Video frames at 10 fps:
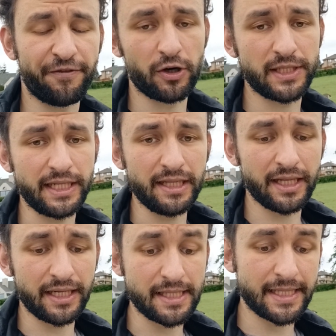fir
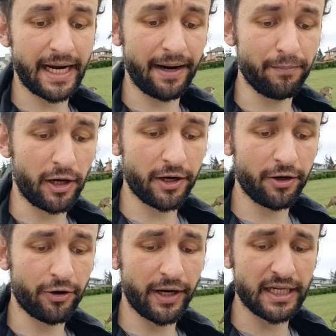seedlings and
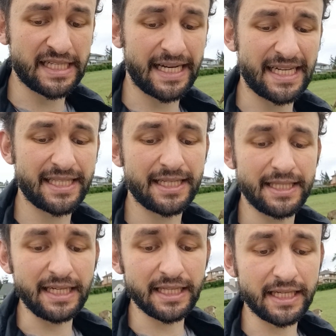monitor and assess the
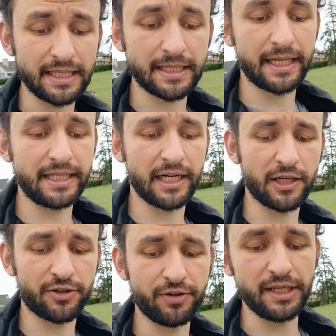seedlings and
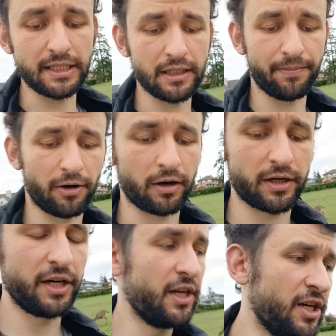young trees in the
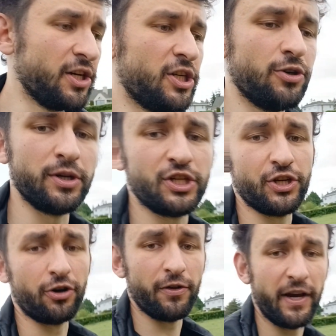park to
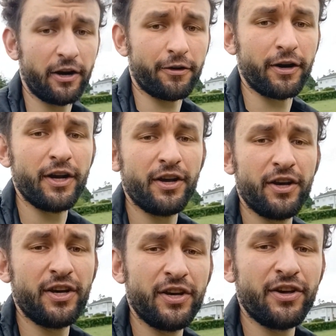ensure they are
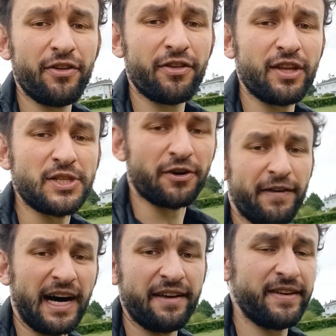
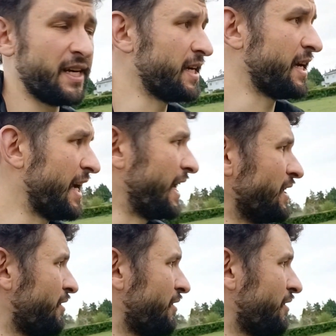surviving and